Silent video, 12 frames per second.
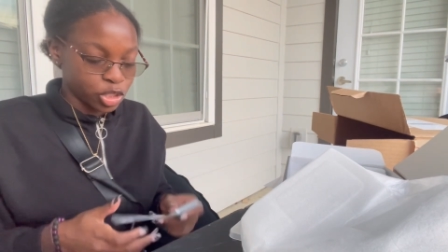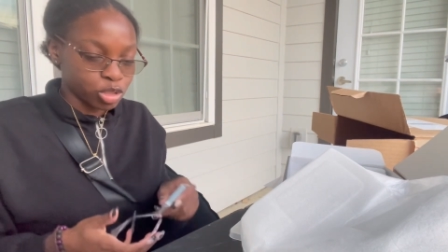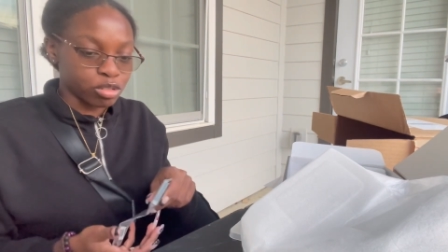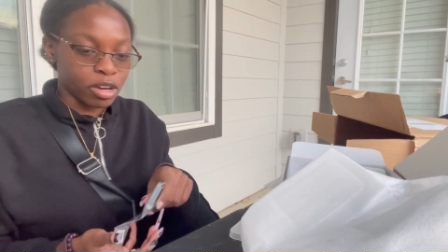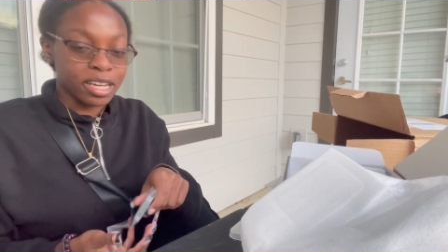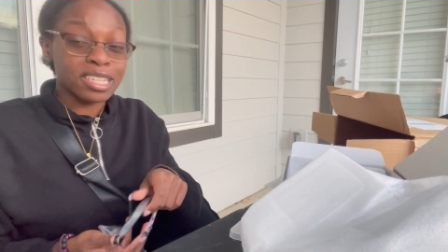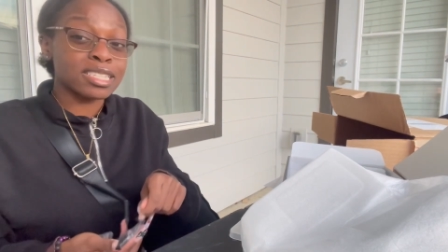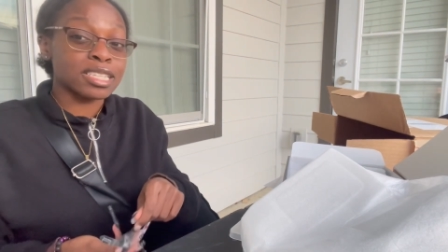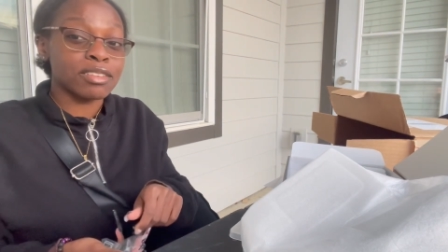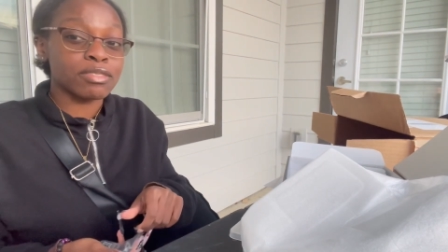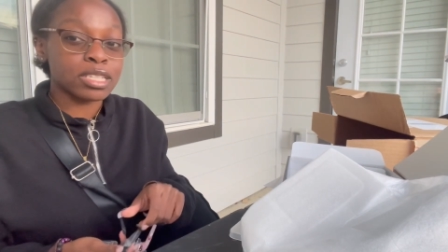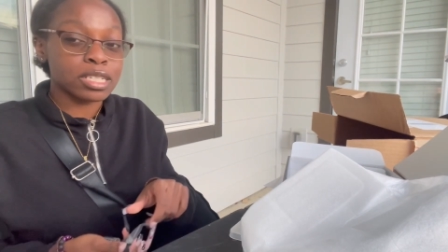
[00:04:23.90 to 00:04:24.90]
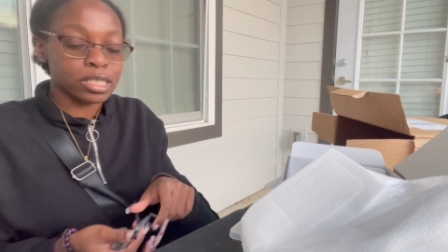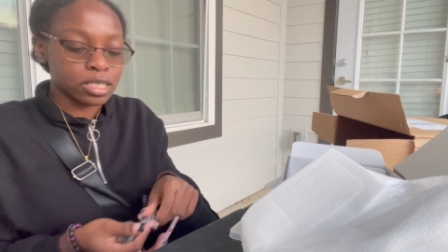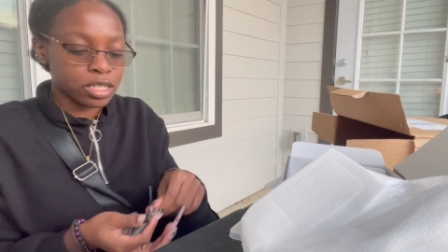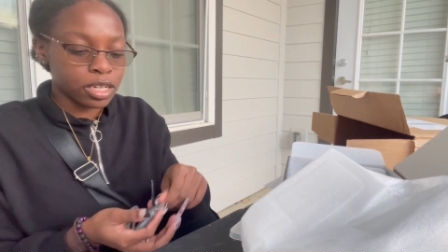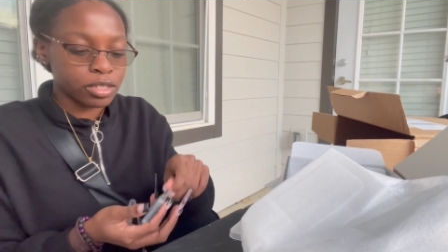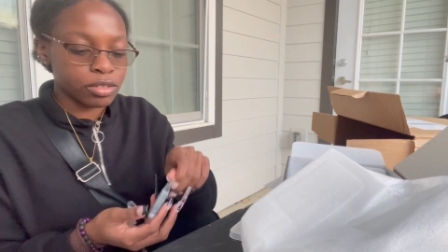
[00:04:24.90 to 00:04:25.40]
try and see if it's gonna
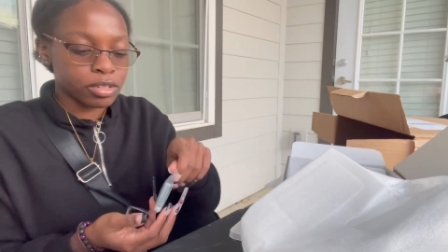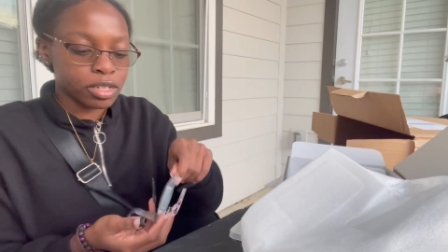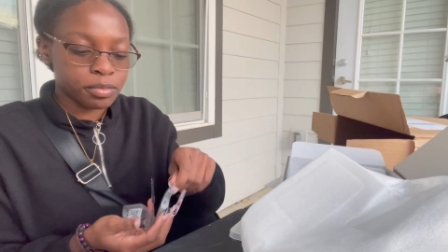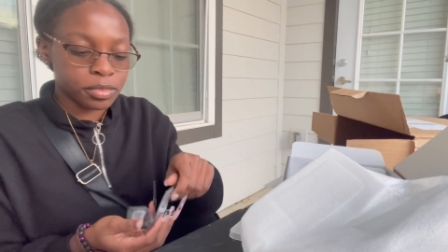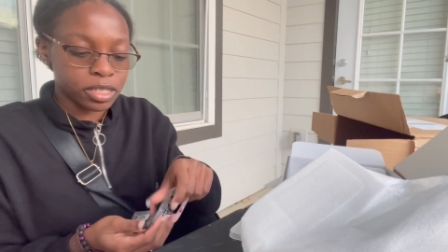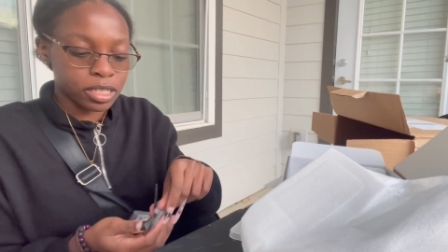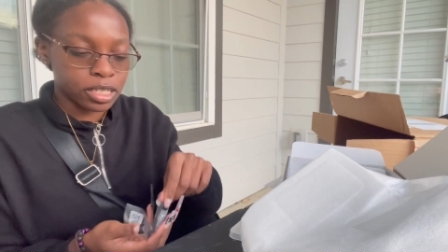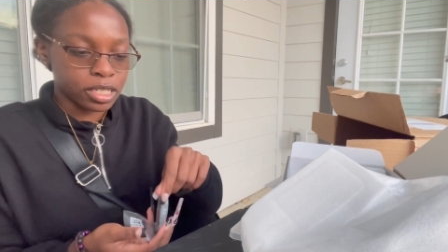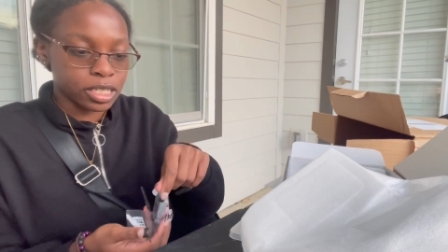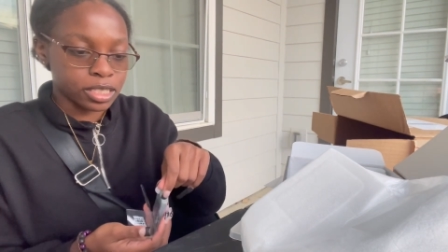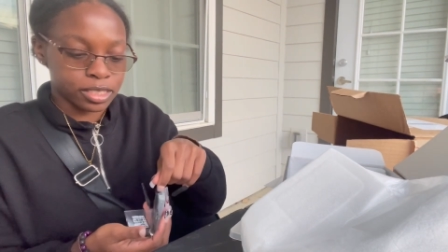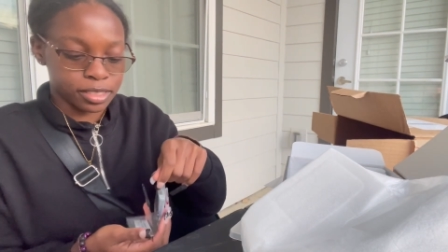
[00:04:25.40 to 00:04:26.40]
turn on because